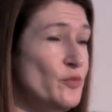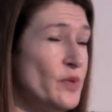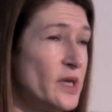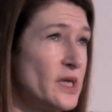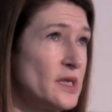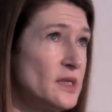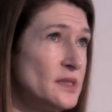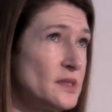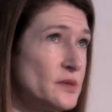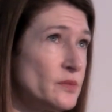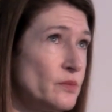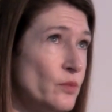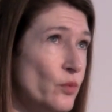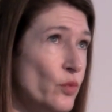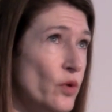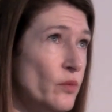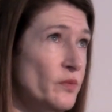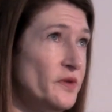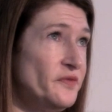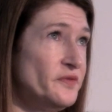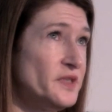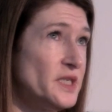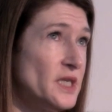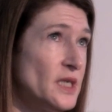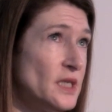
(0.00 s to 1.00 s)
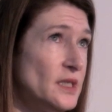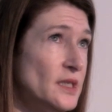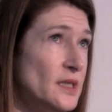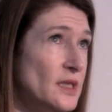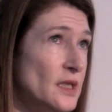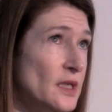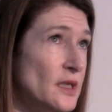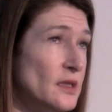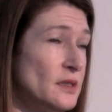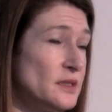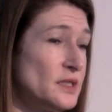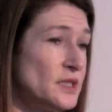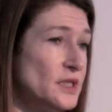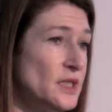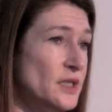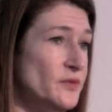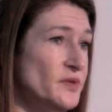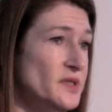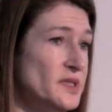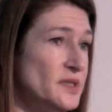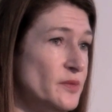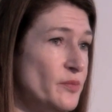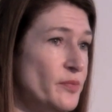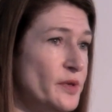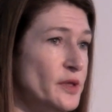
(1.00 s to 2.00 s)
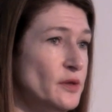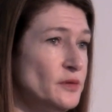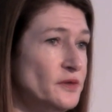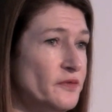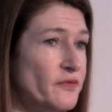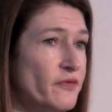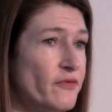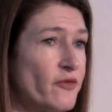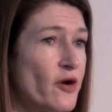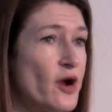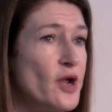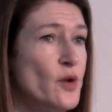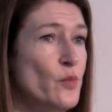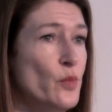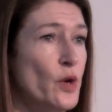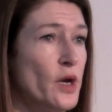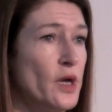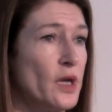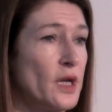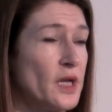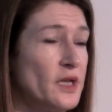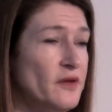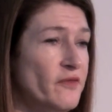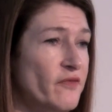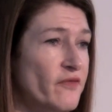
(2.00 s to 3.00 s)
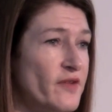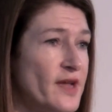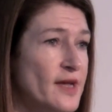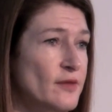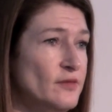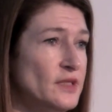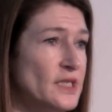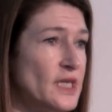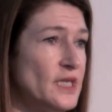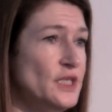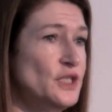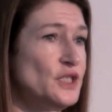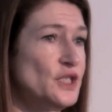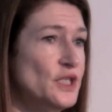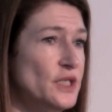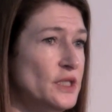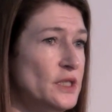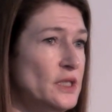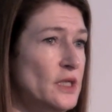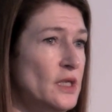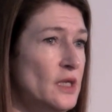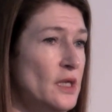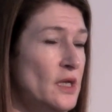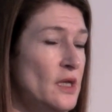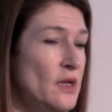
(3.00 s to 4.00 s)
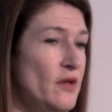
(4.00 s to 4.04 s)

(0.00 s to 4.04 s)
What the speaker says: because what we've done in the last year is to build a framework and a foundation